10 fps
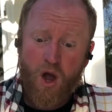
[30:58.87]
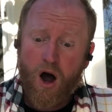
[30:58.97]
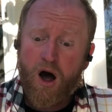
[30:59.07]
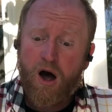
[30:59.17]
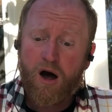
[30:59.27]

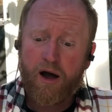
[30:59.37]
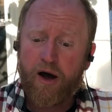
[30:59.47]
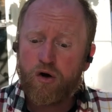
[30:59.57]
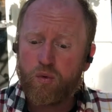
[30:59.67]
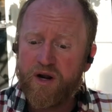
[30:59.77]
Ah,
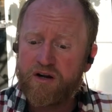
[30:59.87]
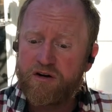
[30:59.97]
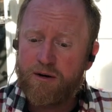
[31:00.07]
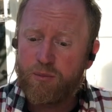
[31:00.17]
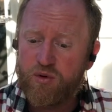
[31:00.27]
how great a
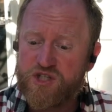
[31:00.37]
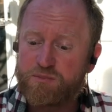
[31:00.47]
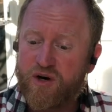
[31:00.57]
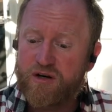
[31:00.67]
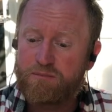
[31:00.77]
number of
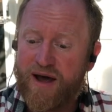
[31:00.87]
splendid